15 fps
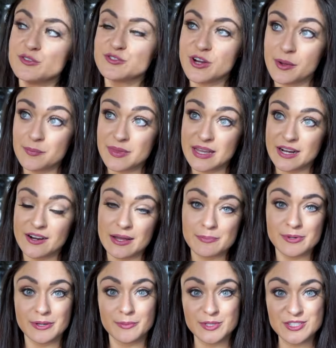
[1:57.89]
From there, I
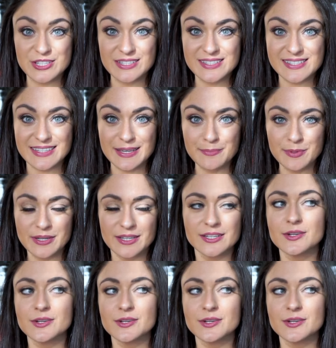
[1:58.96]
pretty much didn't sleep.